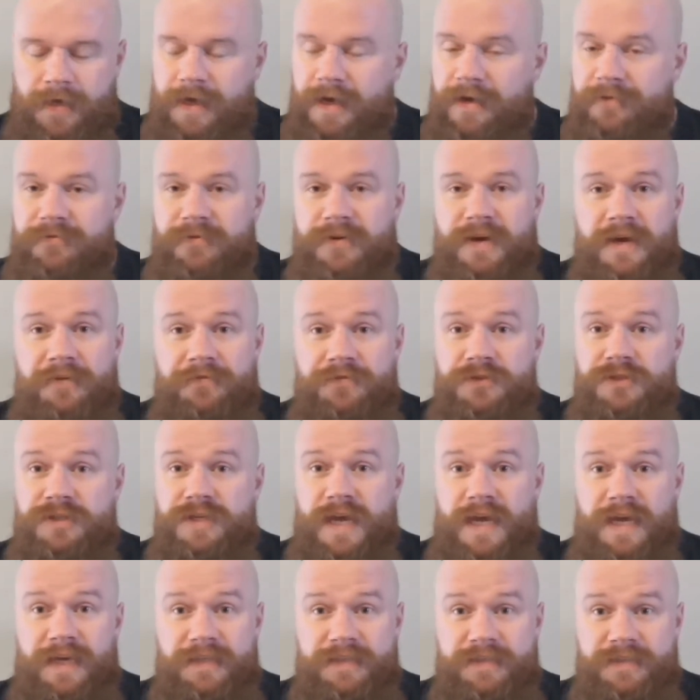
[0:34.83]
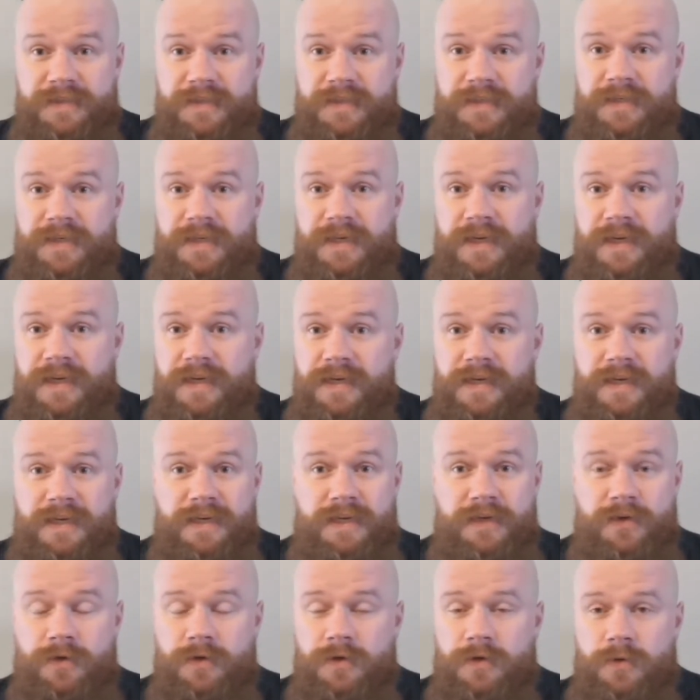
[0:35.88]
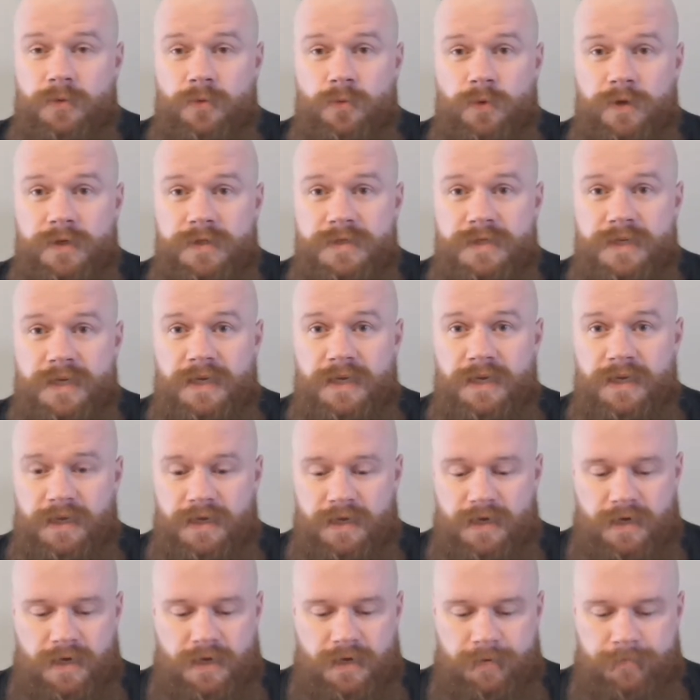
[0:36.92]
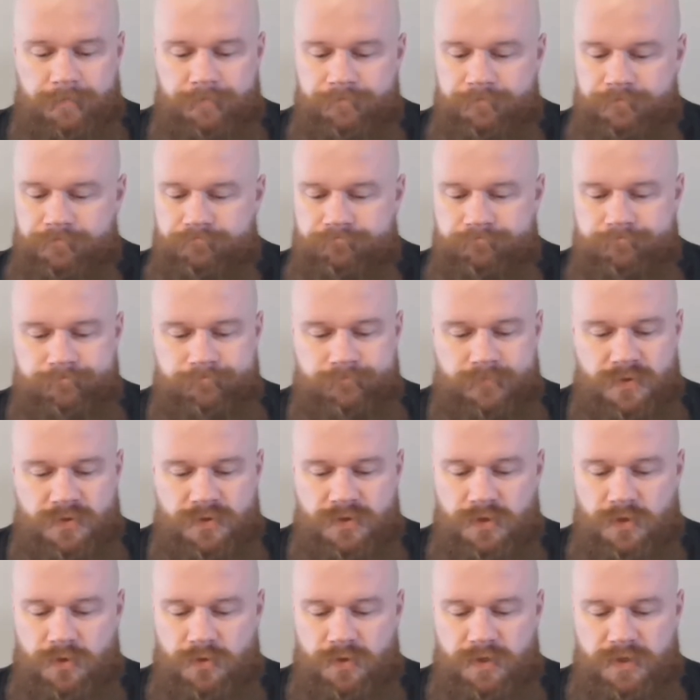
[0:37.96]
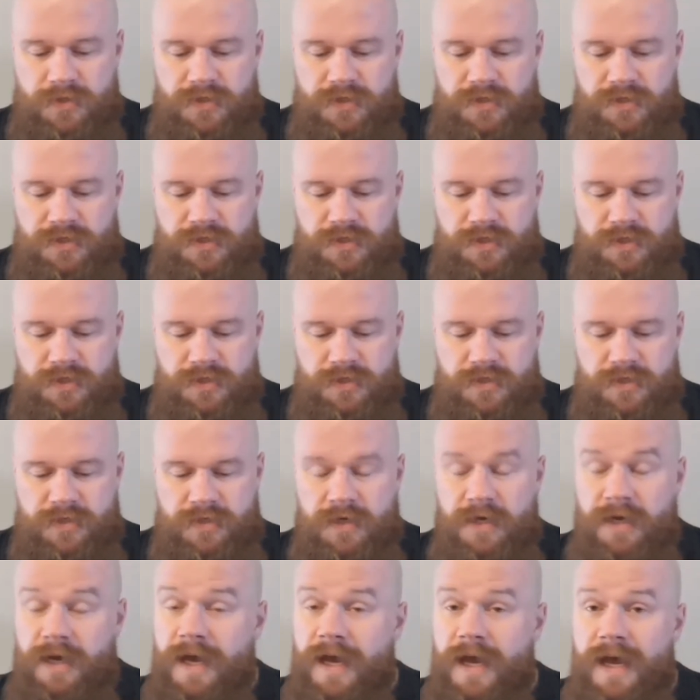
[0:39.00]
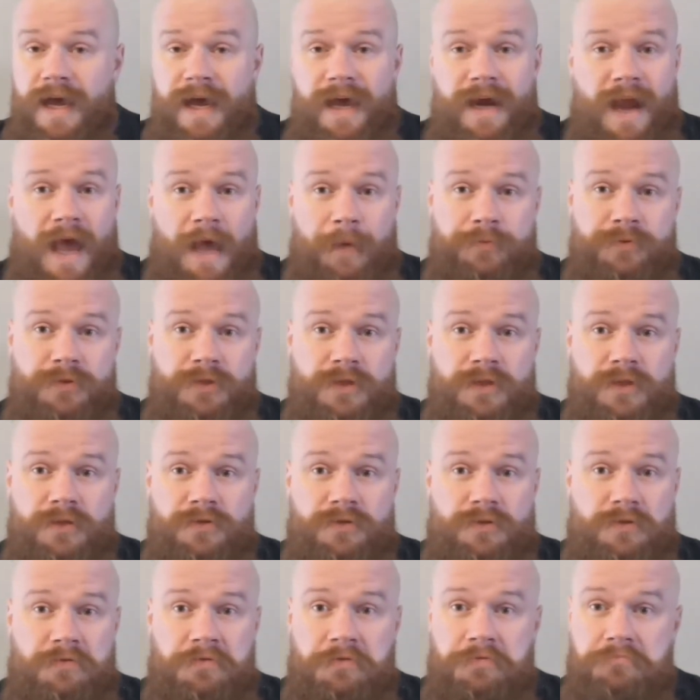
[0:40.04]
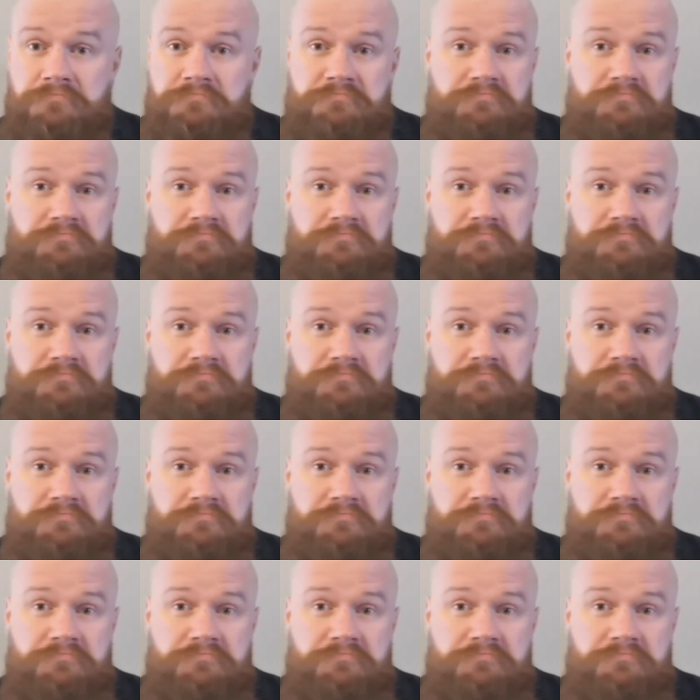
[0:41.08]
I've never tasted Indian whiskey, so this is just an absolute